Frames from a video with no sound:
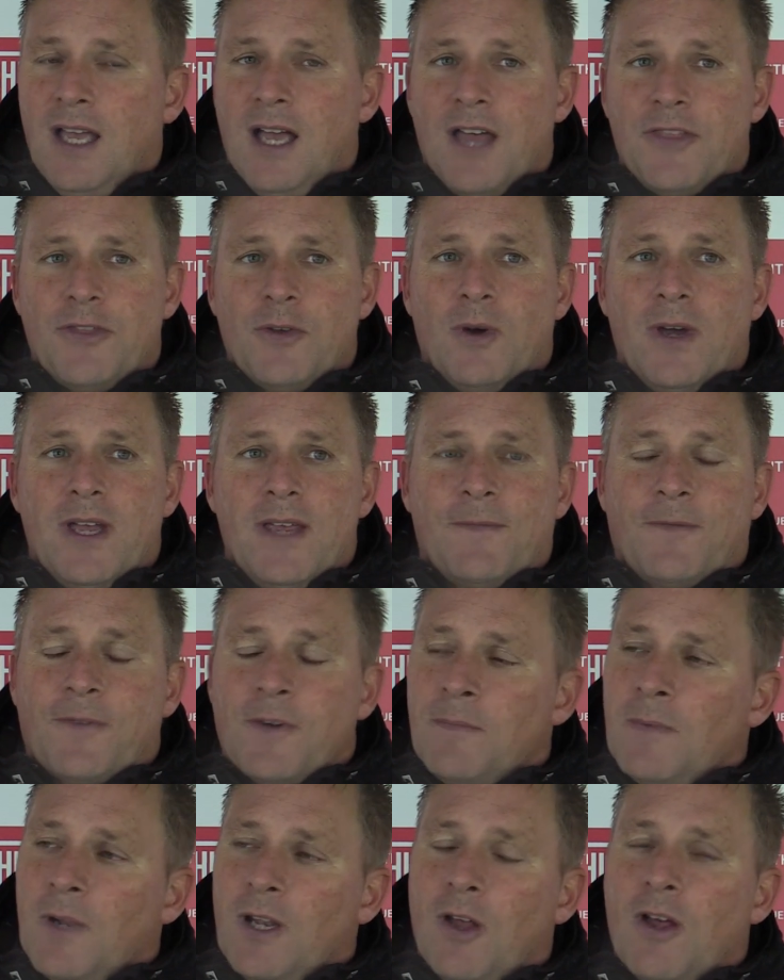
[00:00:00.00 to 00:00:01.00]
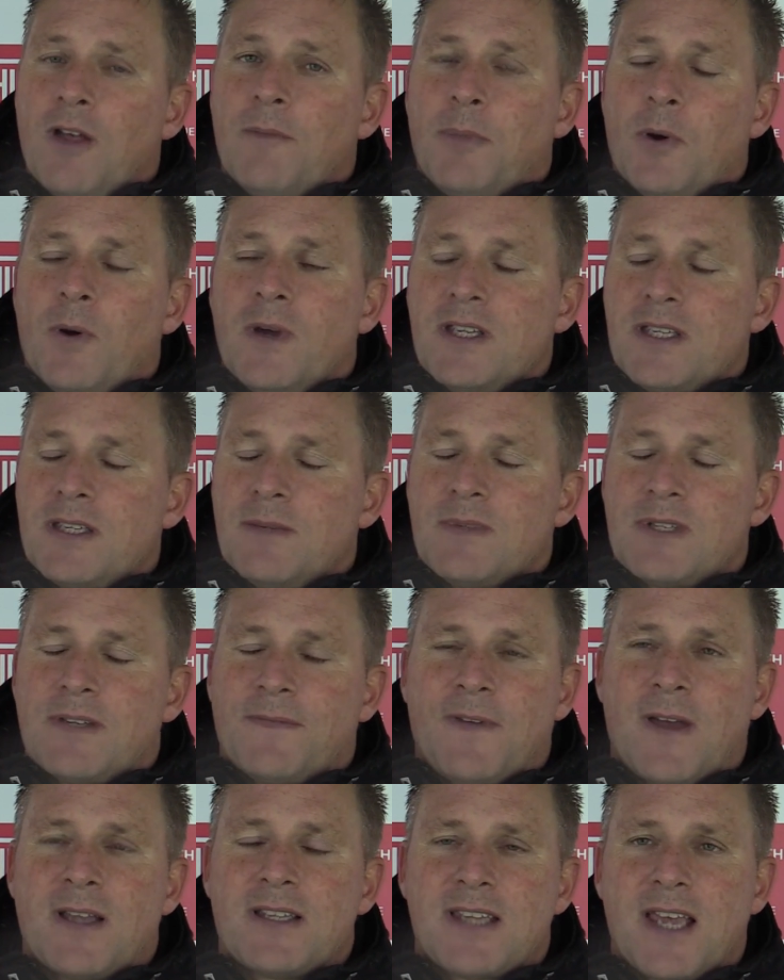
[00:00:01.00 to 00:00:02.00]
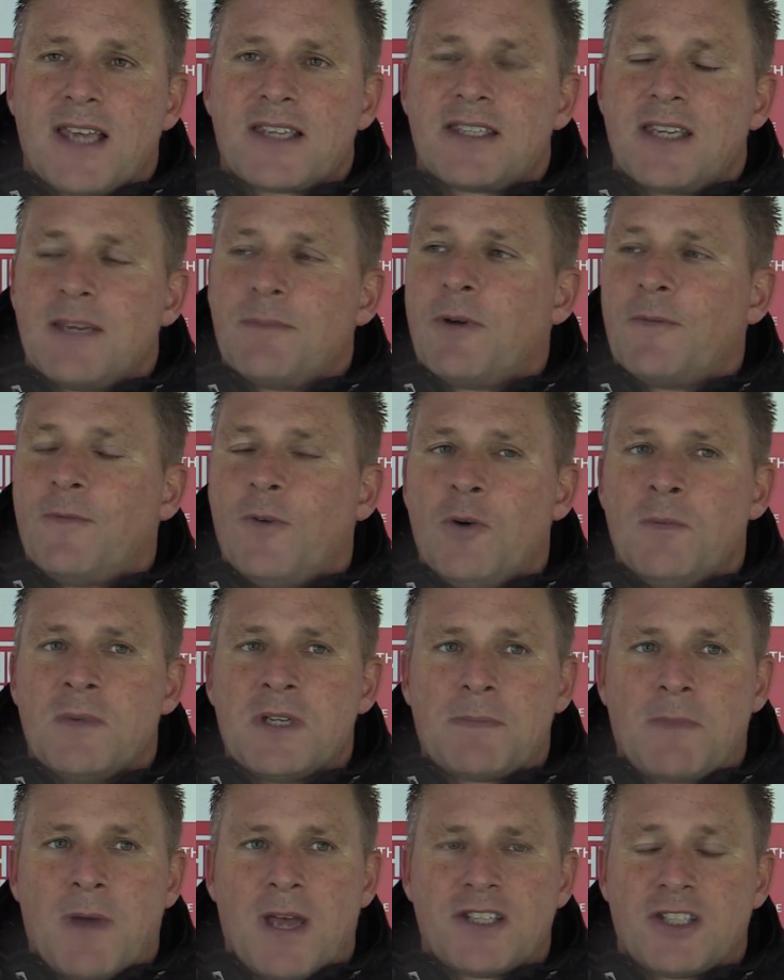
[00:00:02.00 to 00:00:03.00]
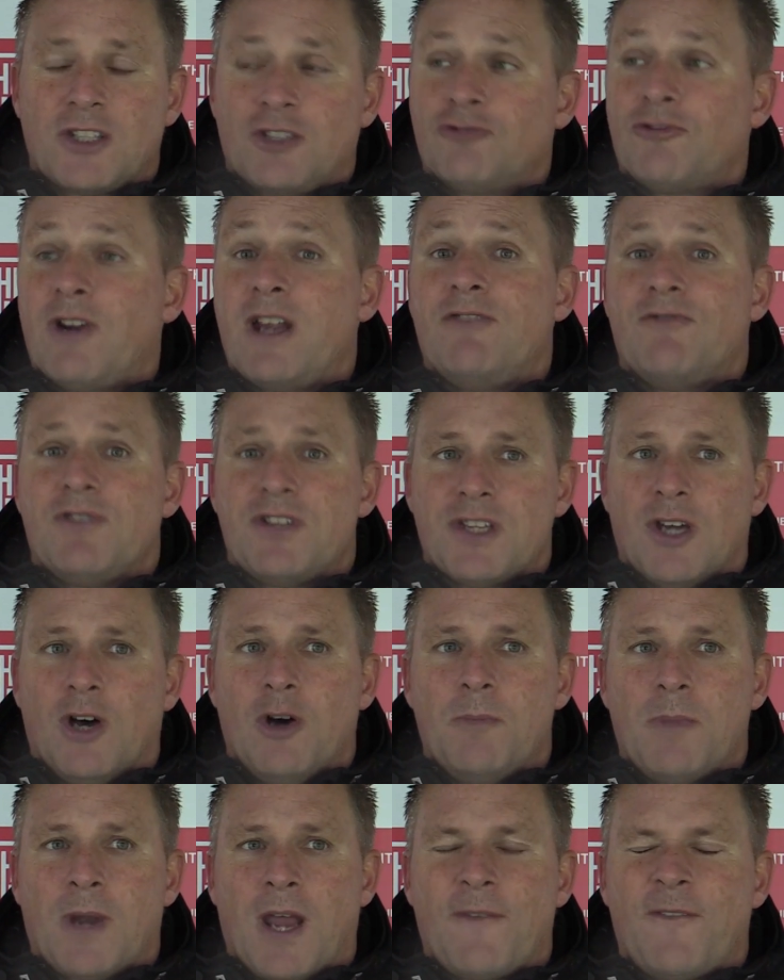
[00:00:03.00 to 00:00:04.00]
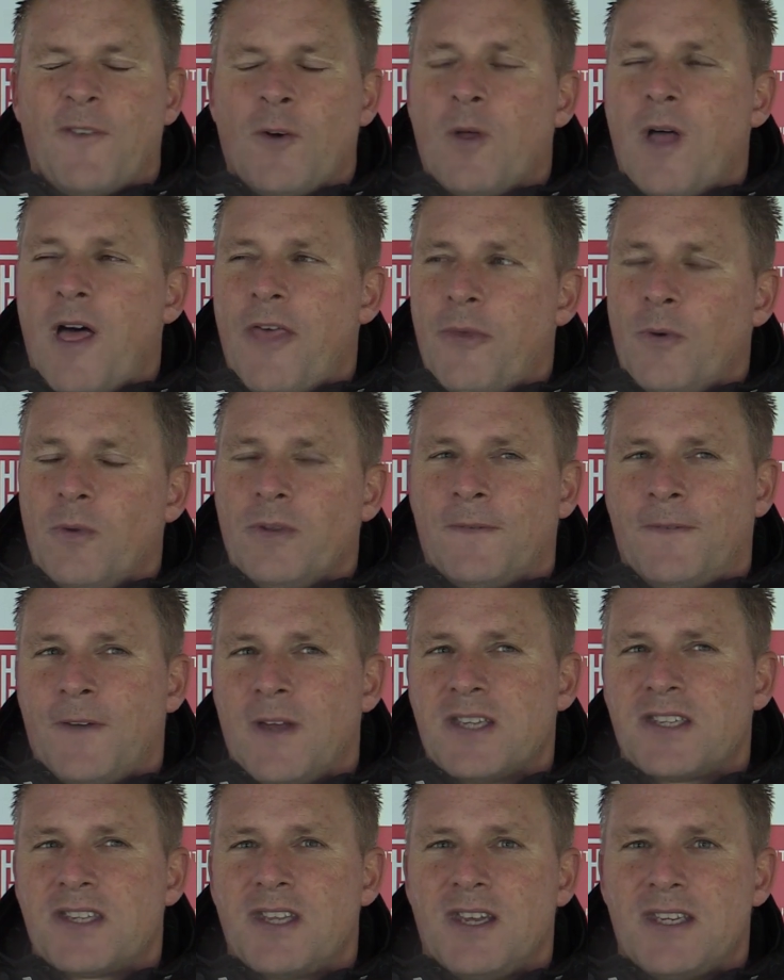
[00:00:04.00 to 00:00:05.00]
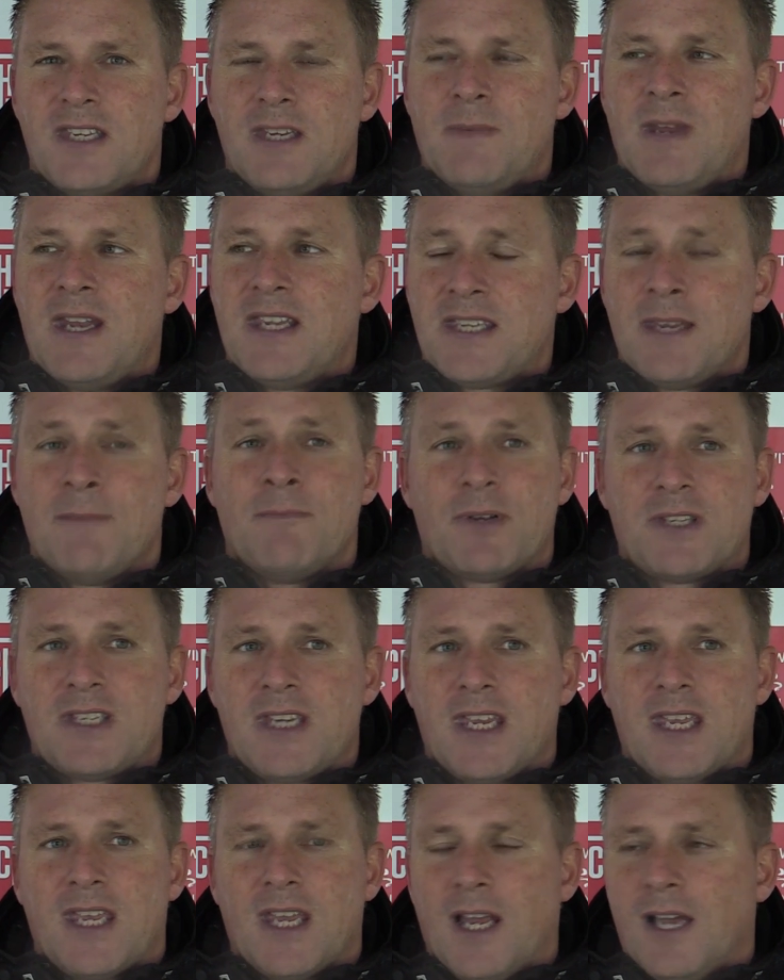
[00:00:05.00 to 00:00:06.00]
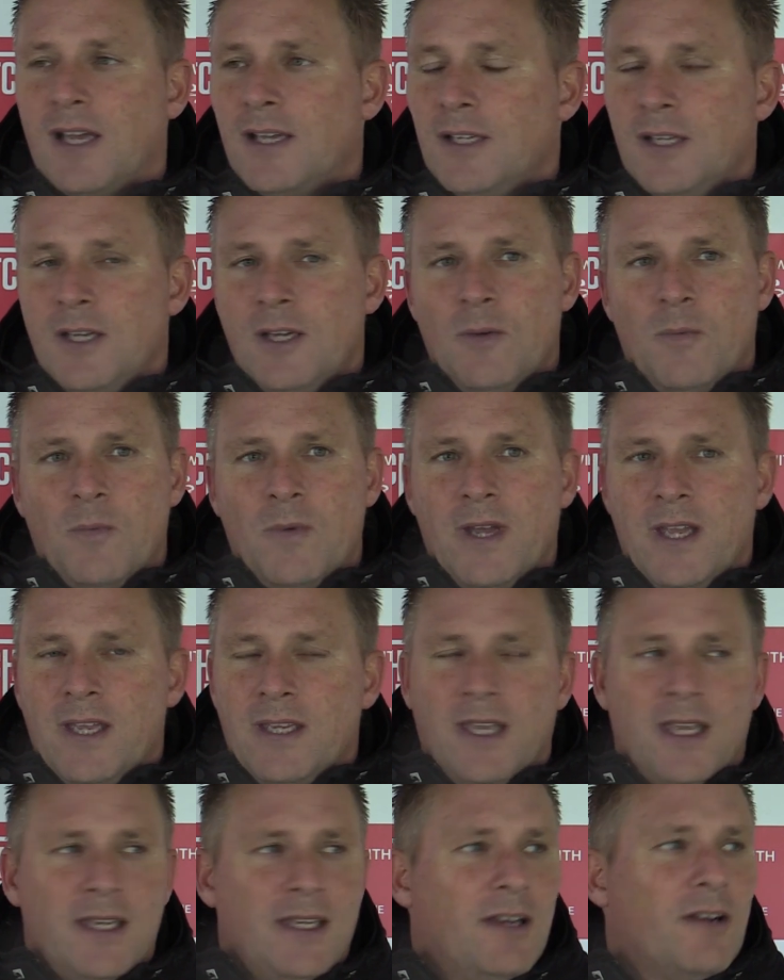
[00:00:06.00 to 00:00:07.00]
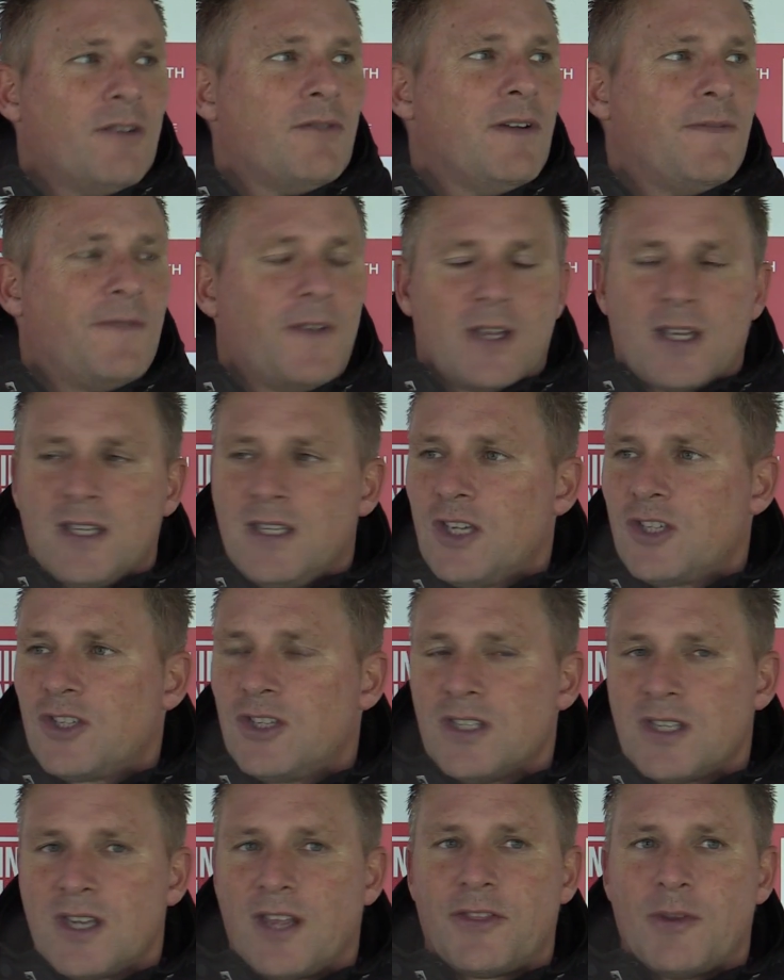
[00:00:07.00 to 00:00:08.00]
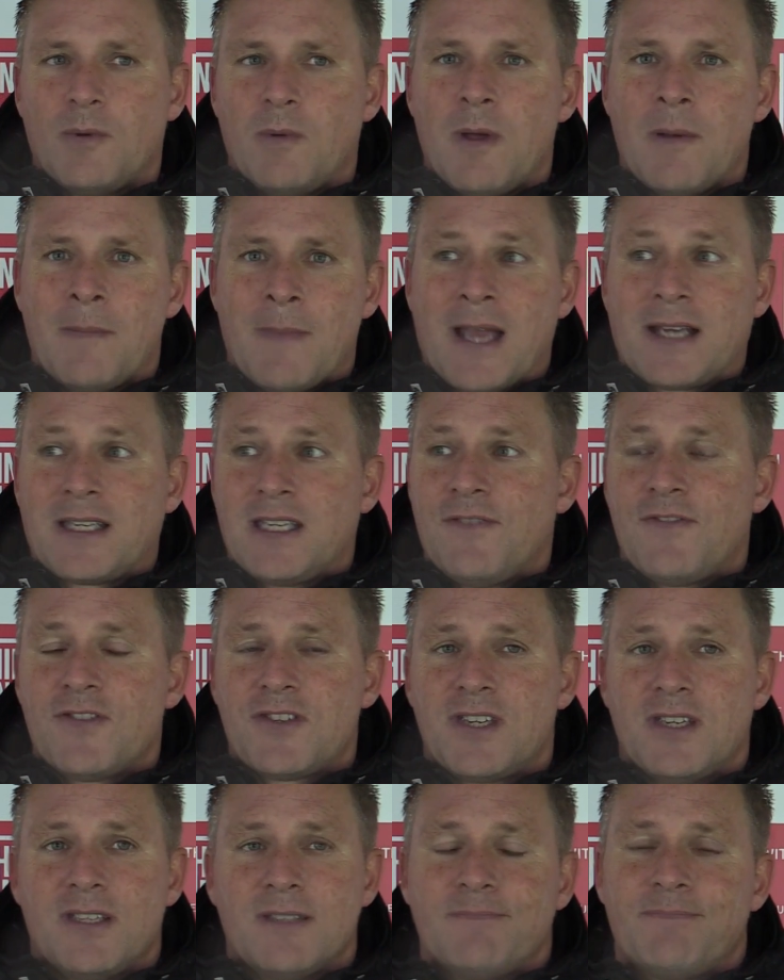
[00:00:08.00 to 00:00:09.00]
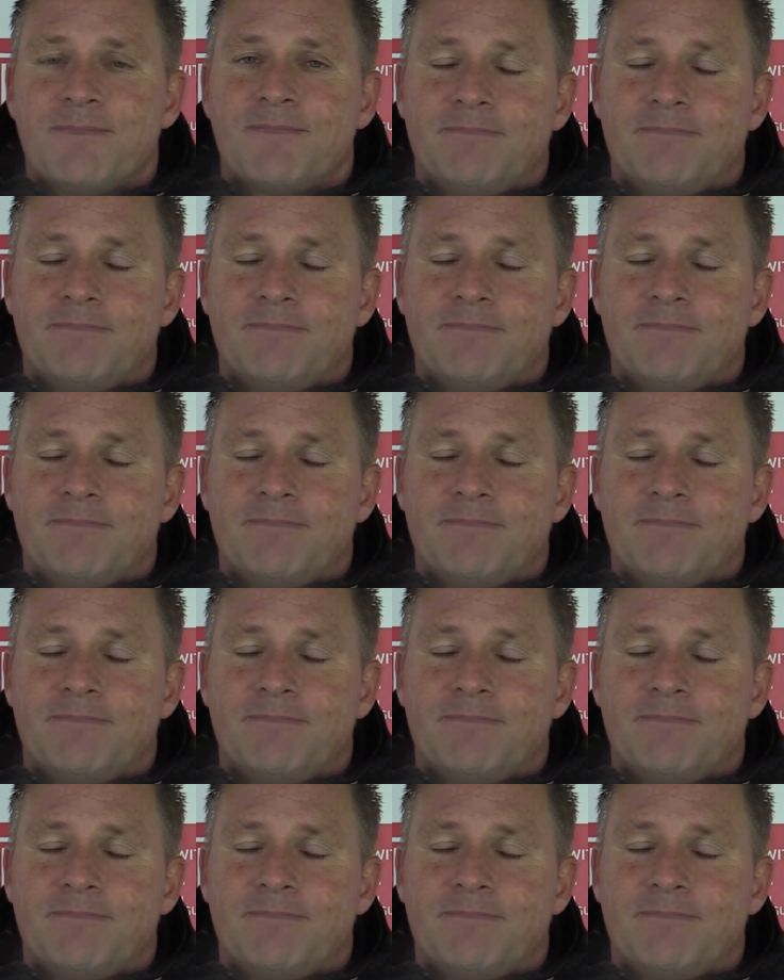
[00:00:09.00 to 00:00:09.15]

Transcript: I thought from a lot of points it was a fantastic performance by us, a great result, but I thought the first 30 minutes in particular, in horrific conditions, I thought we were magnificent.